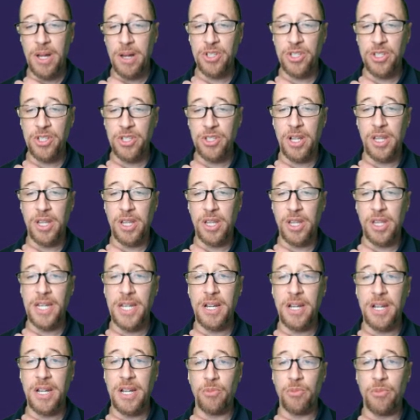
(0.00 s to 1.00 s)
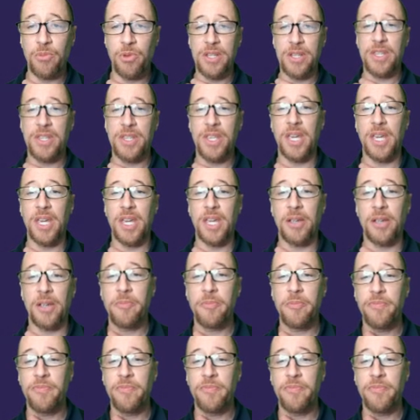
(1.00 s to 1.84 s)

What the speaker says: I'm just going to line it up with his king.